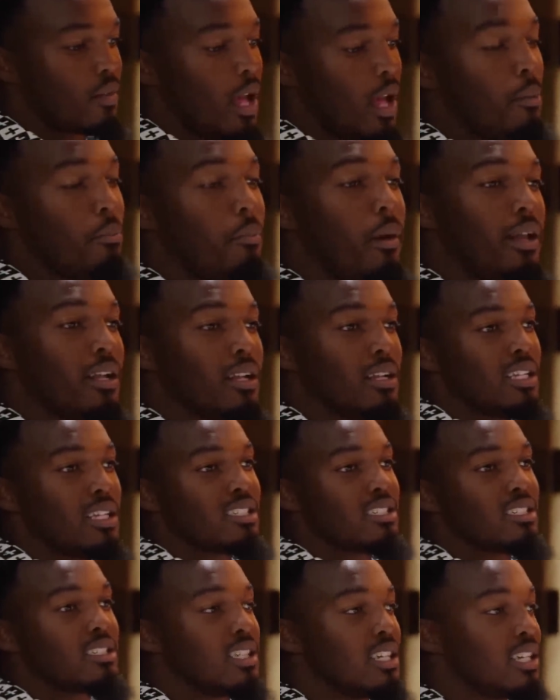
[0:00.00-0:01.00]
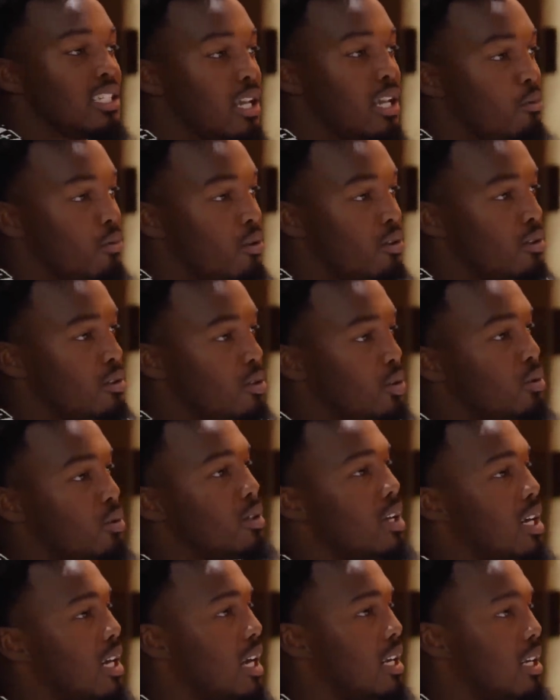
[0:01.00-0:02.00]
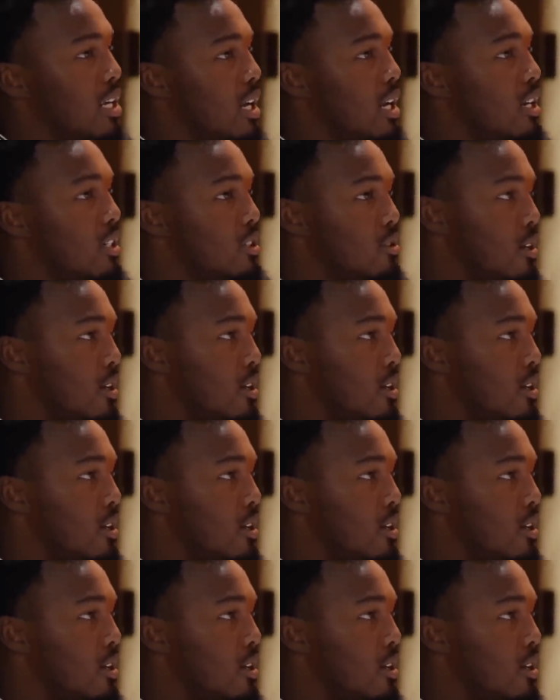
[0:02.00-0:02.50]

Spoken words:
I made a list of things I wanted to do when I got to college,